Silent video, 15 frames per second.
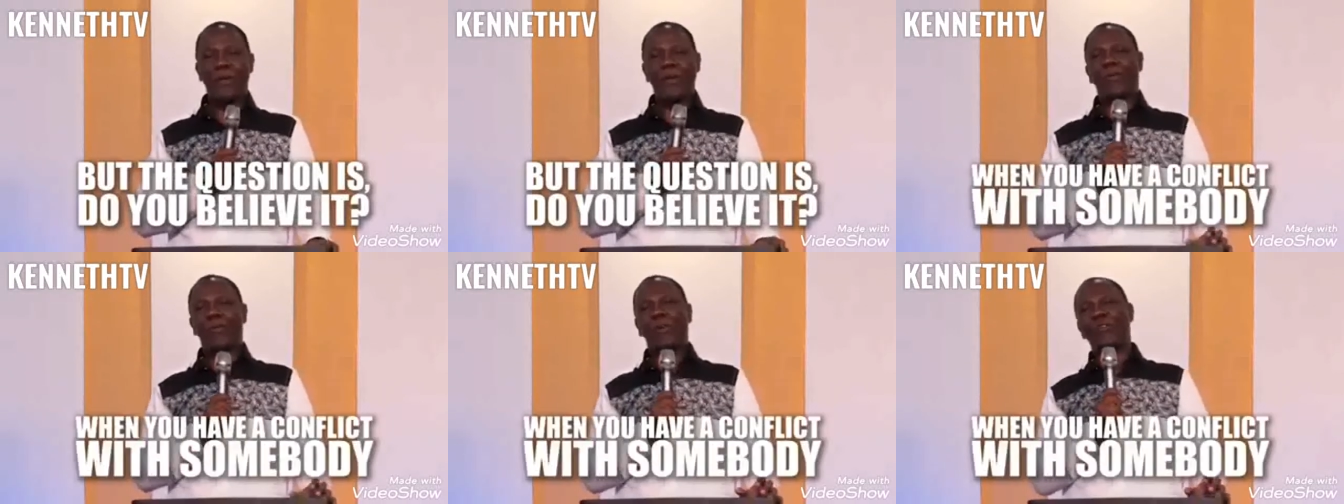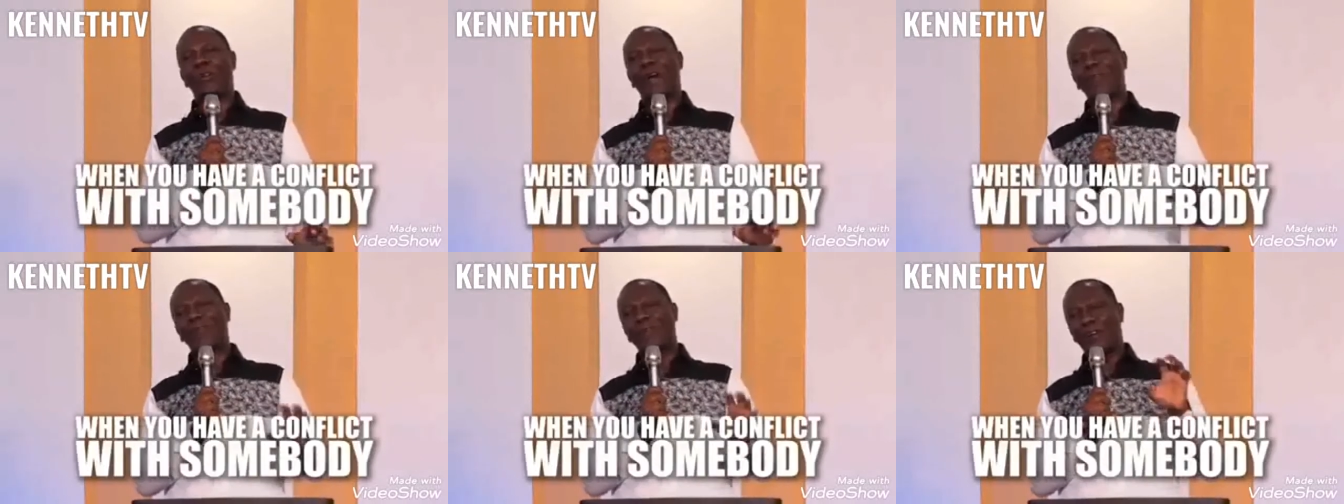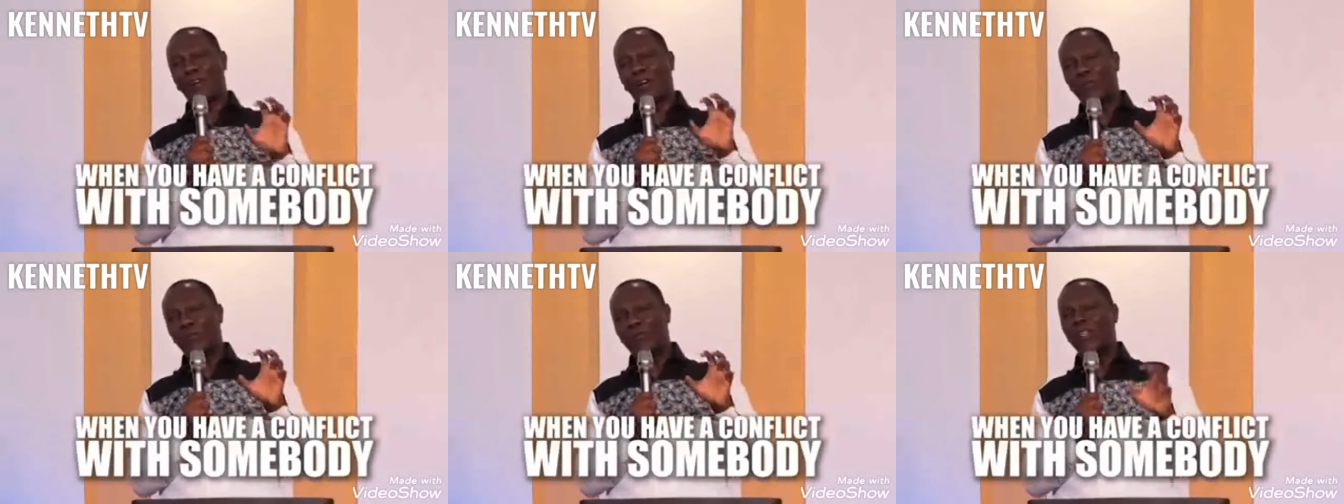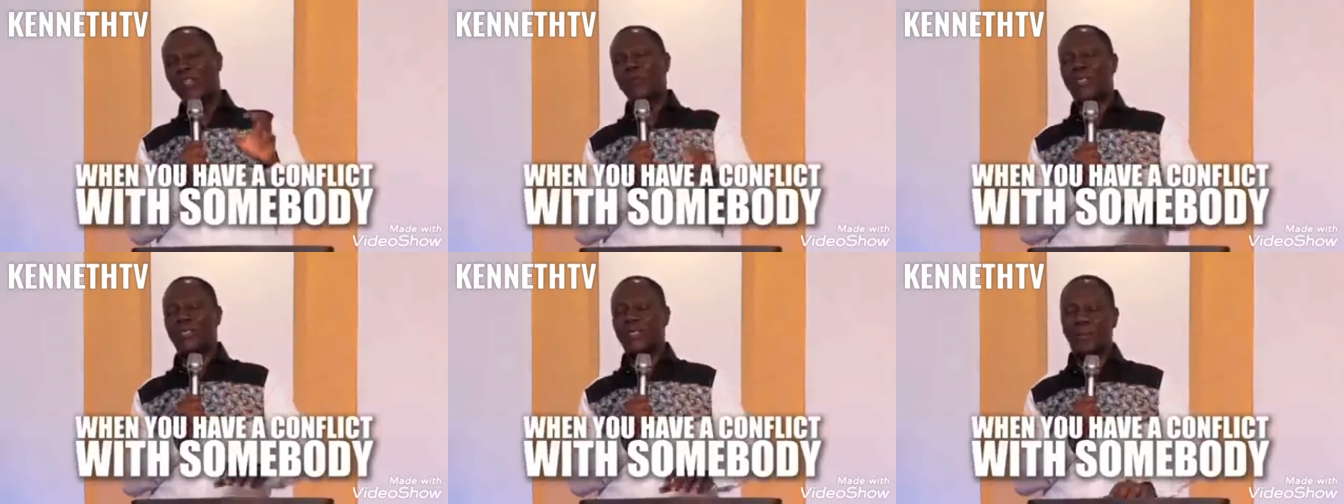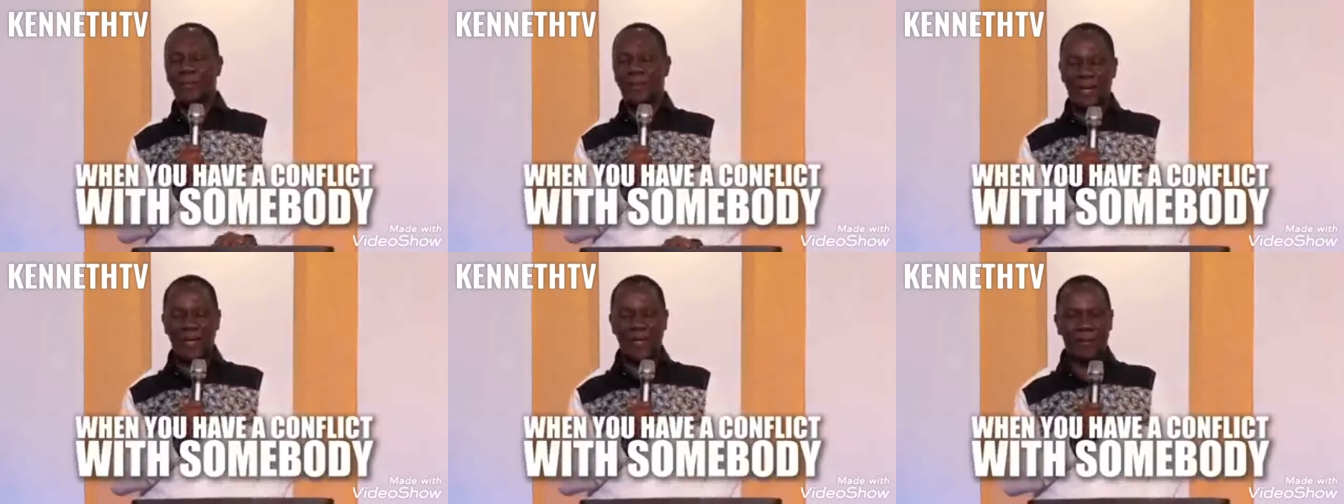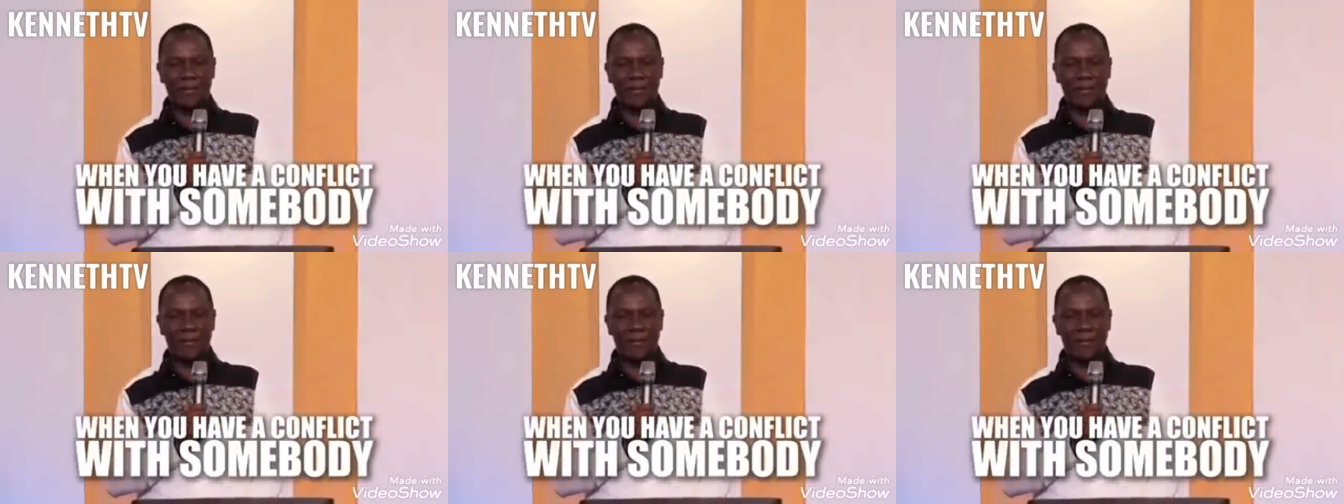When you have a conflict with somebody,